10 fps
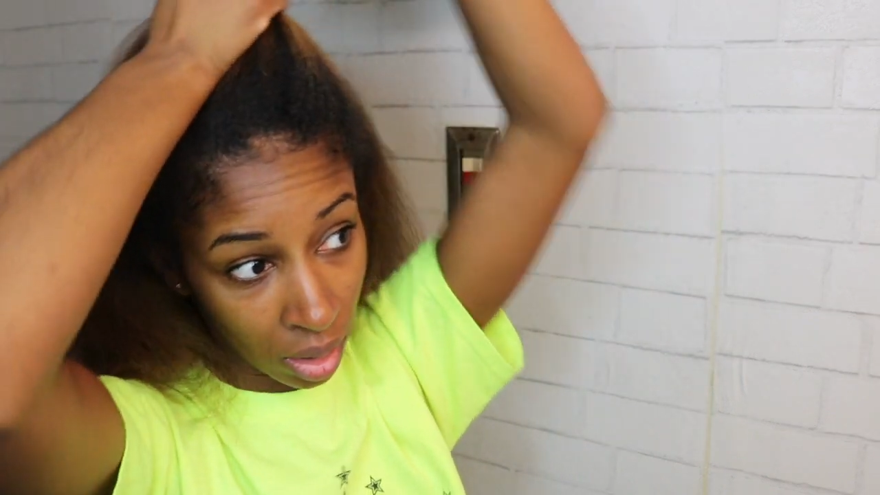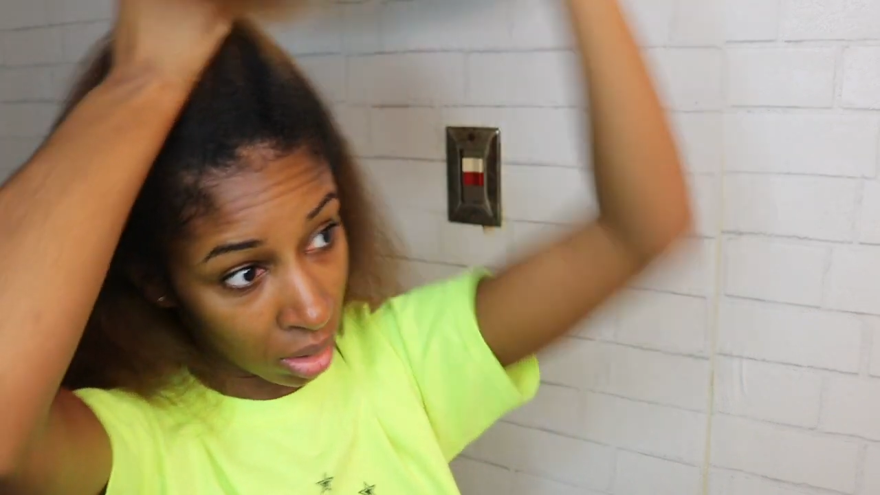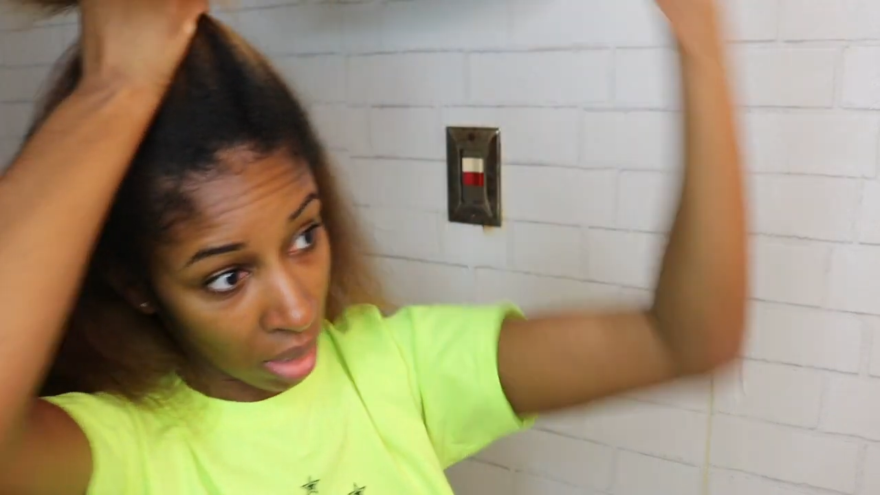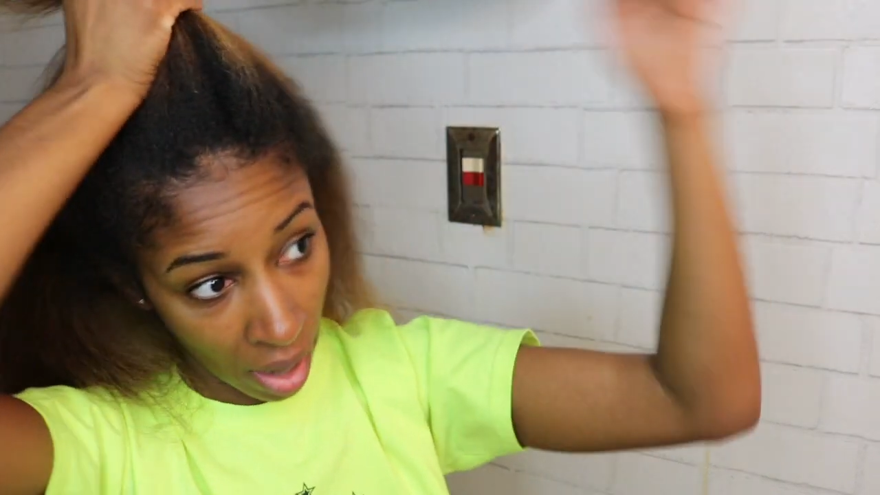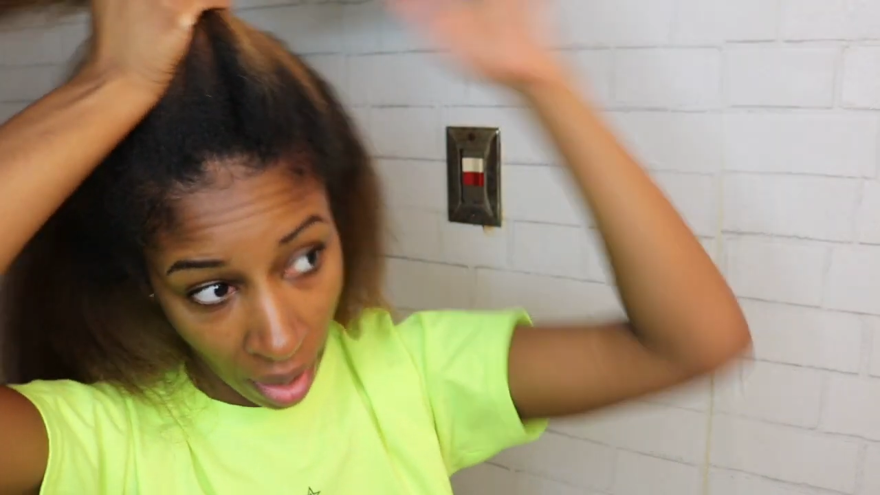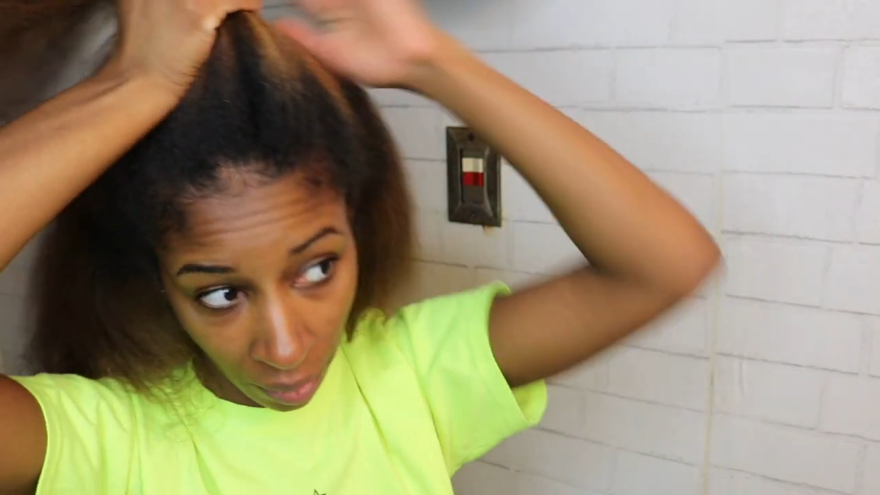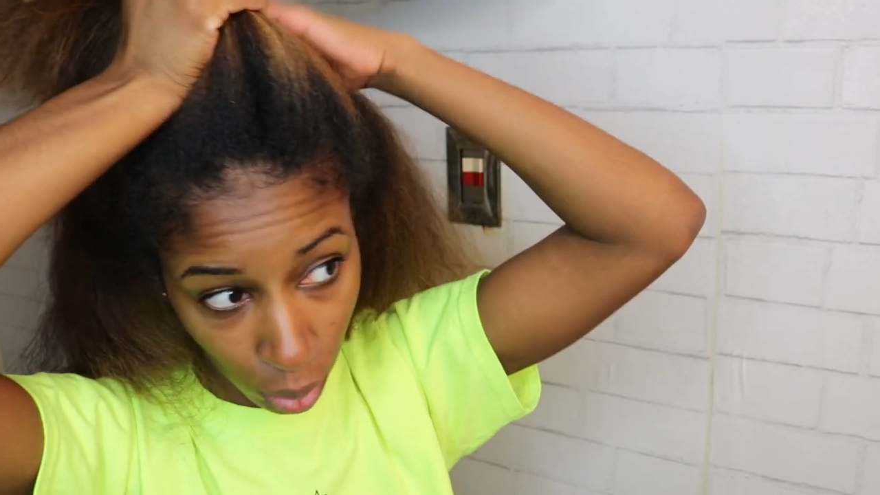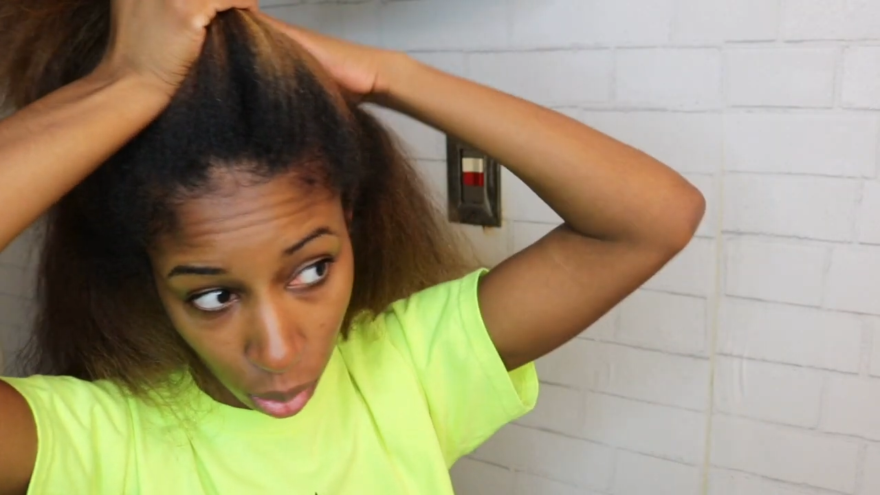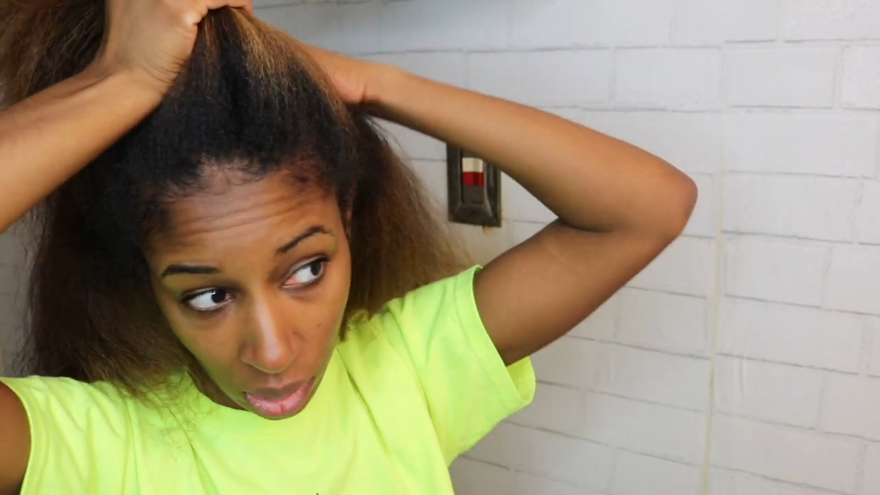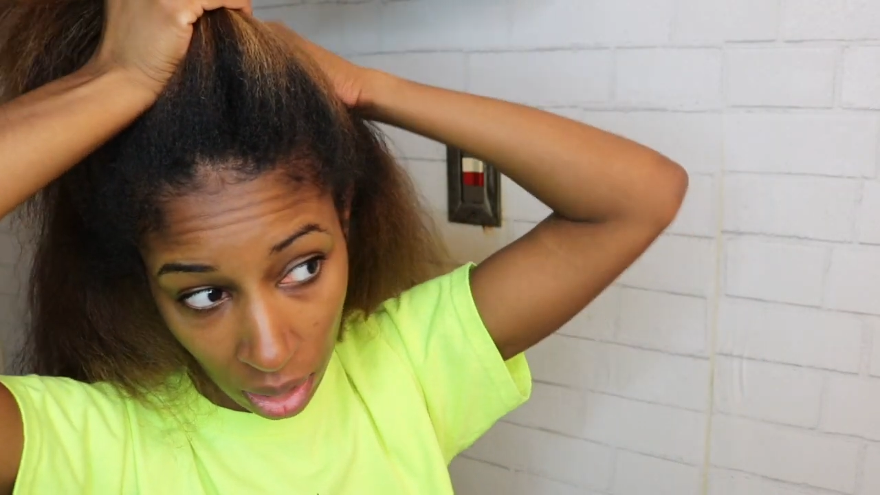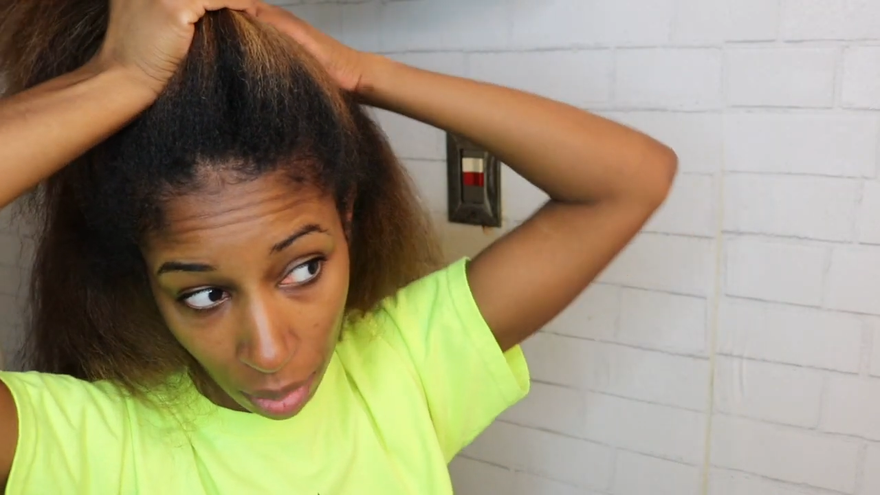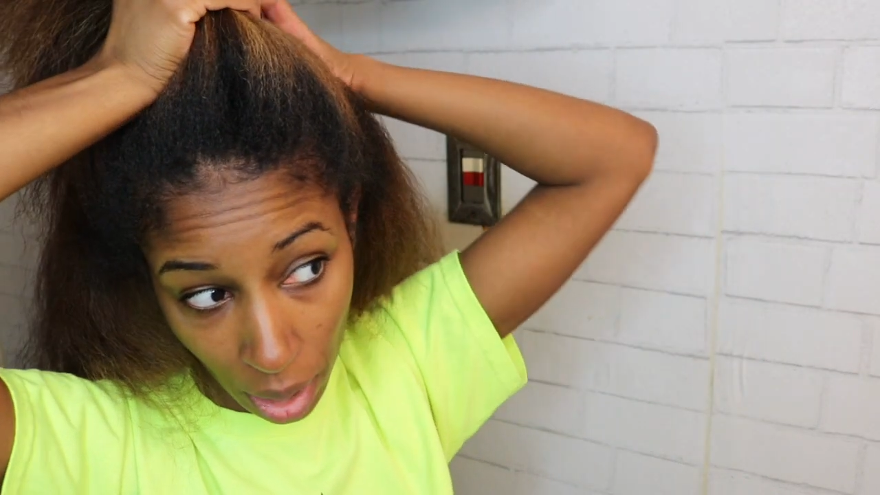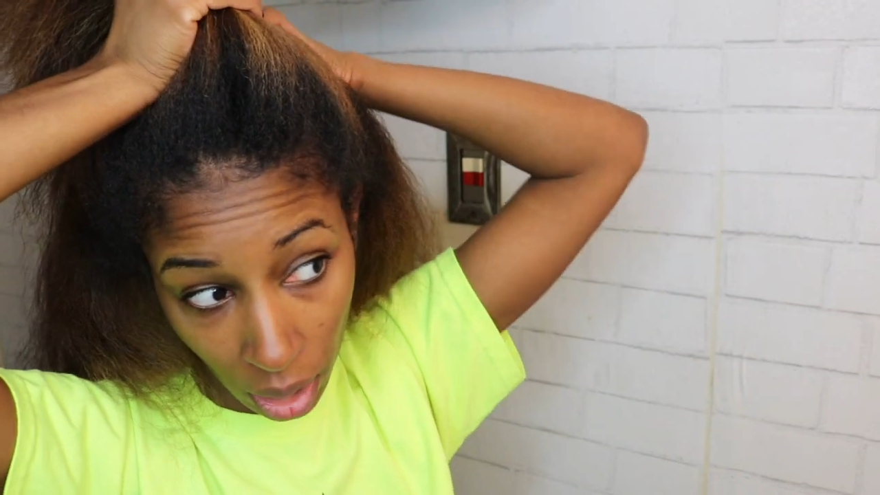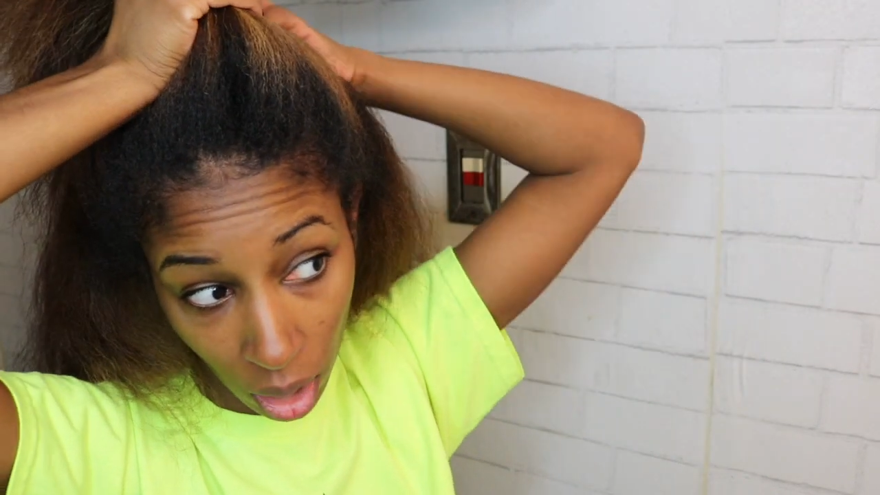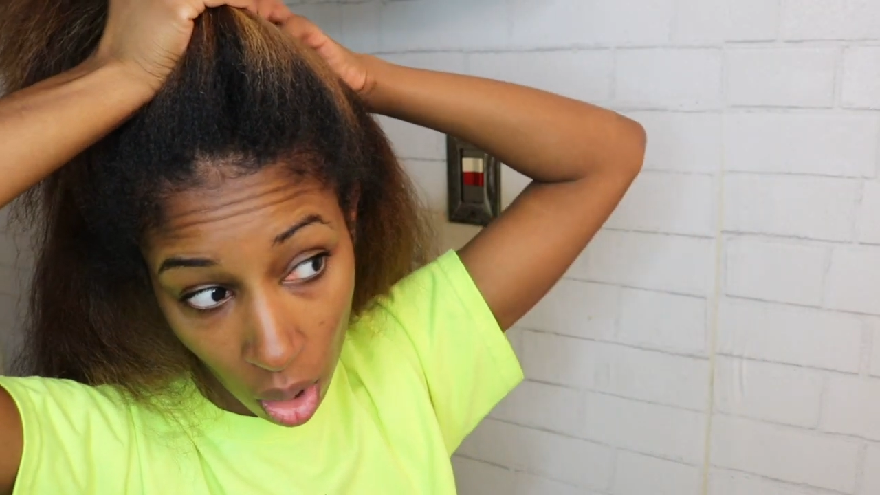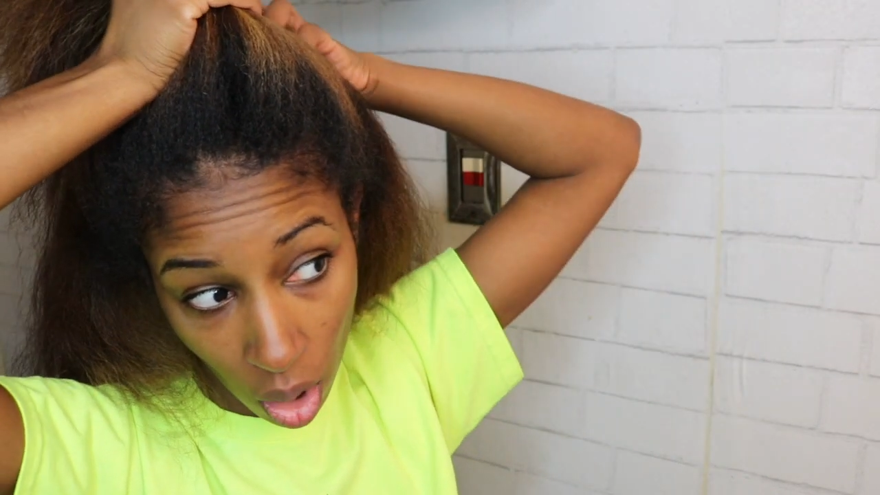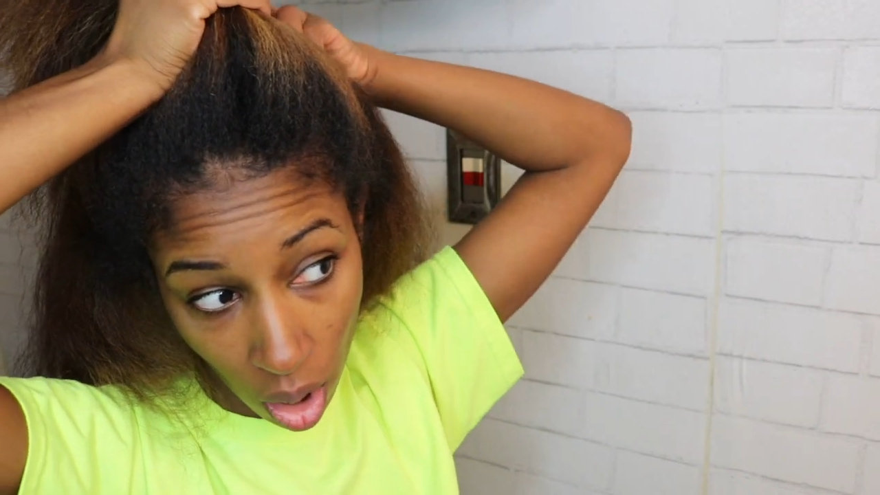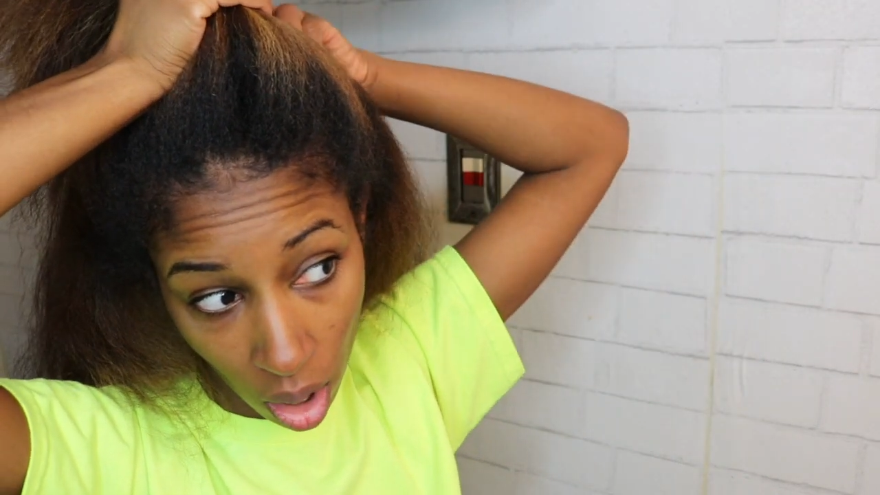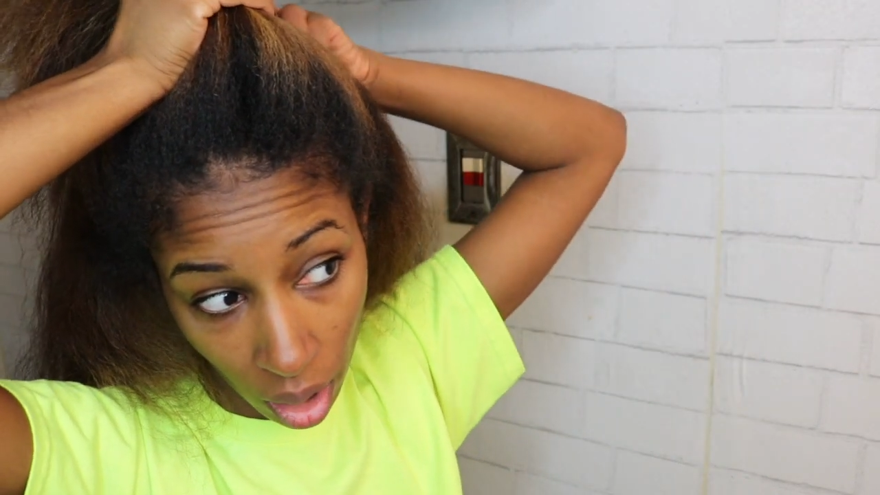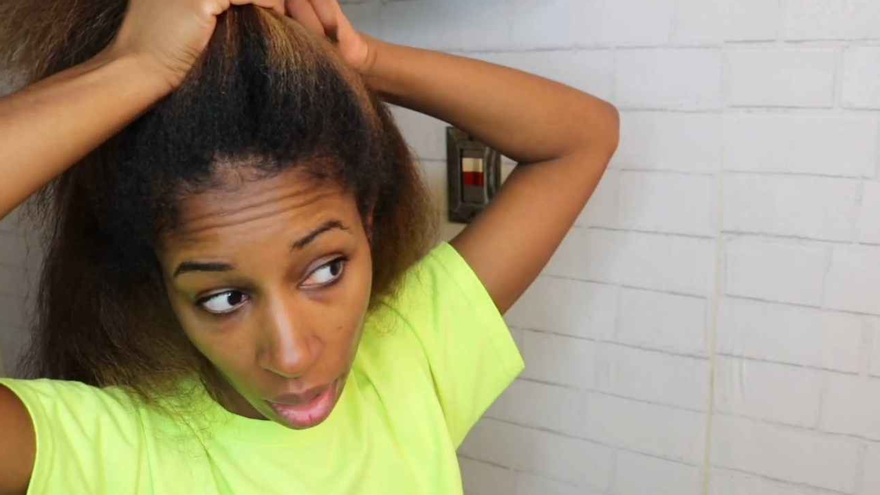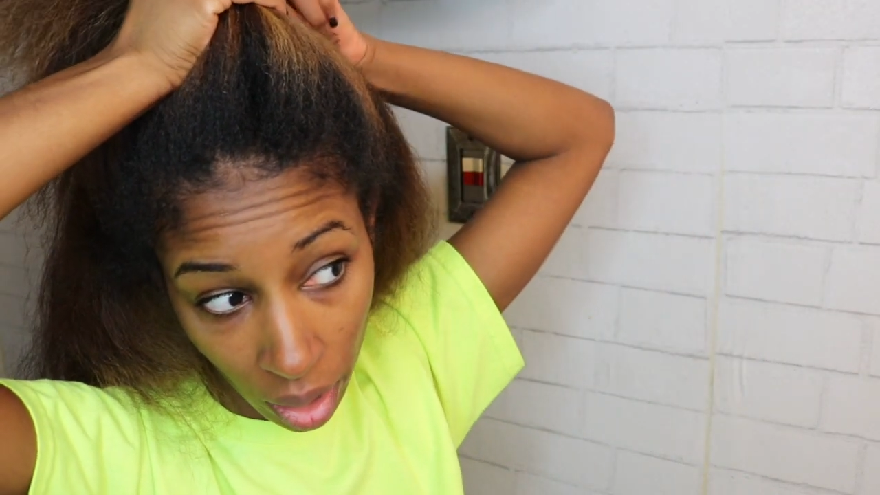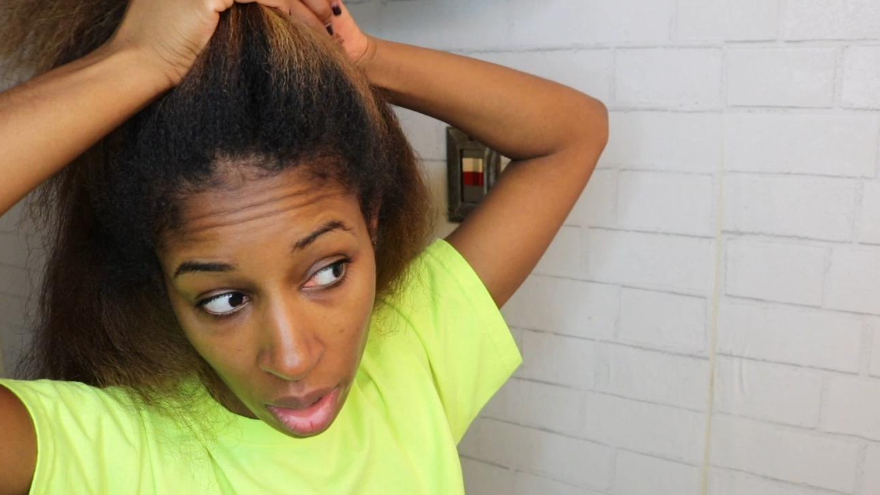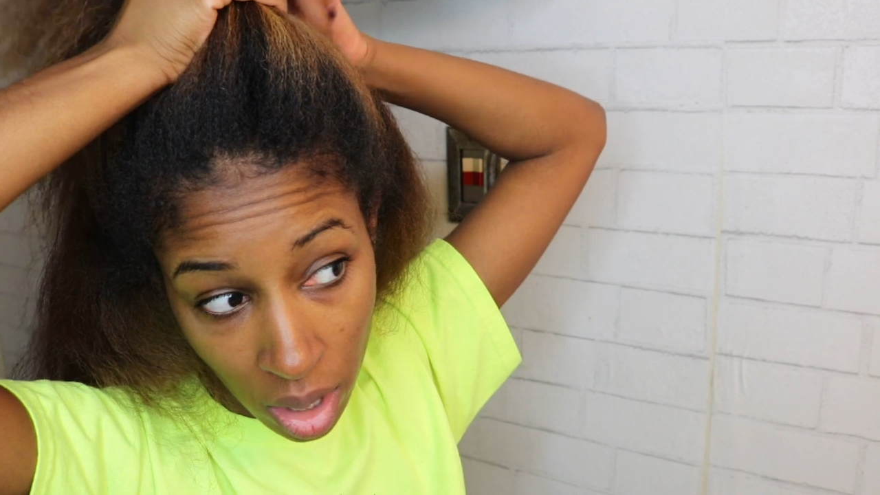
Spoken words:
because I have to take my car